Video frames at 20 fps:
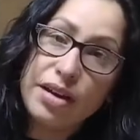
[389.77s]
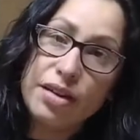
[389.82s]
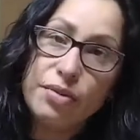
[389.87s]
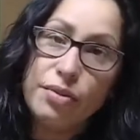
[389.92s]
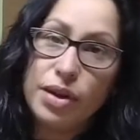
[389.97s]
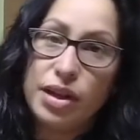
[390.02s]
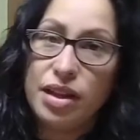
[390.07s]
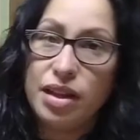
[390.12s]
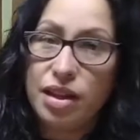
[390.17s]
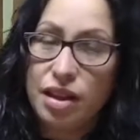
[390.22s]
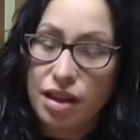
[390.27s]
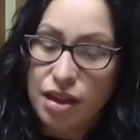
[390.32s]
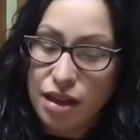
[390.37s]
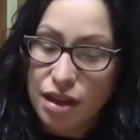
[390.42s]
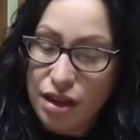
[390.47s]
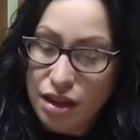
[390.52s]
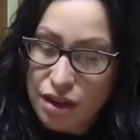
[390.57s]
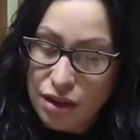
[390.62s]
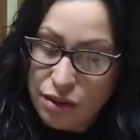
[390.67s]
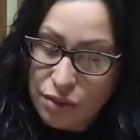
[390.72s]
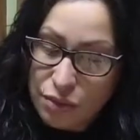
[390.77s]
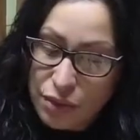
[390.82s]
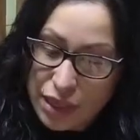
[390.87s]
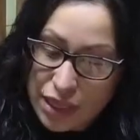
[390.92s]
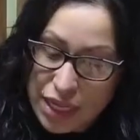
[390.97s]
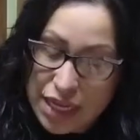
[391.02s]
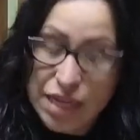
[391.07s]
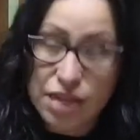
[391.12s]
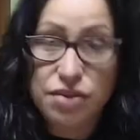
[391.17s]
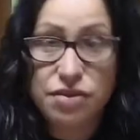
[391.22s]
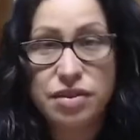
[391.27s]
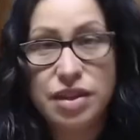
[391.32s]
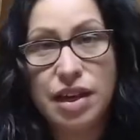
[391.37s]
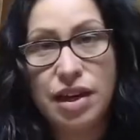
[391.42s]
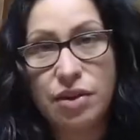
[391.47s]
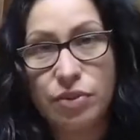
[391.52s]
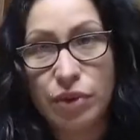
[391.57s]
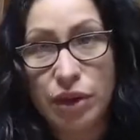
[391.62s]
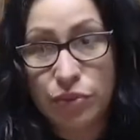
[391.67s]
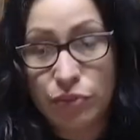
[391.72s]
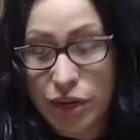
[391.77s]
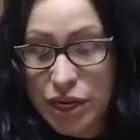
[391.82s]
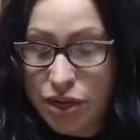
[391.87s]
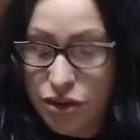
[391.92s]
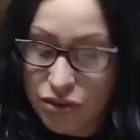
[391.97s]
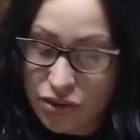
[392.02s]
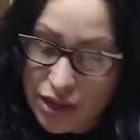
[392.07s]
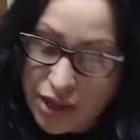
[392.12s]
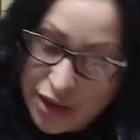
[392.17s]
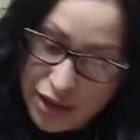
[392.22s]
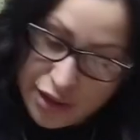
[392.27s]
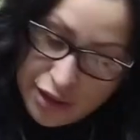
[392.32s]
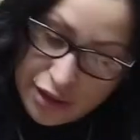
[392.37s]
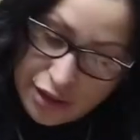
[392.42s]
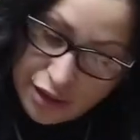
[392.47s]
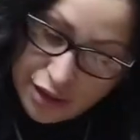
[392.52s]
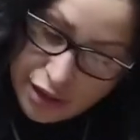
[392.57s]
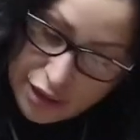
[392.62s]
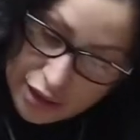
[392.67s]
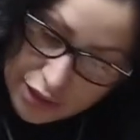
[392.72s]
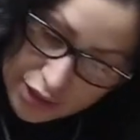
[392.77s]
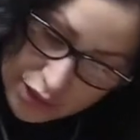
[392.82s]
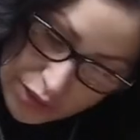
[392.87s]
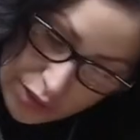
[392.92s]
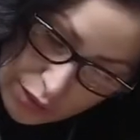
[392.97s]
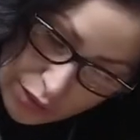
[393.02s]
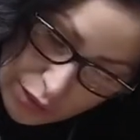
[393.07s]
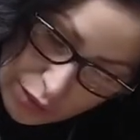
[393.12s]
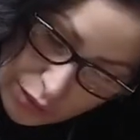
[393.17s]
when they do that, when we do that. So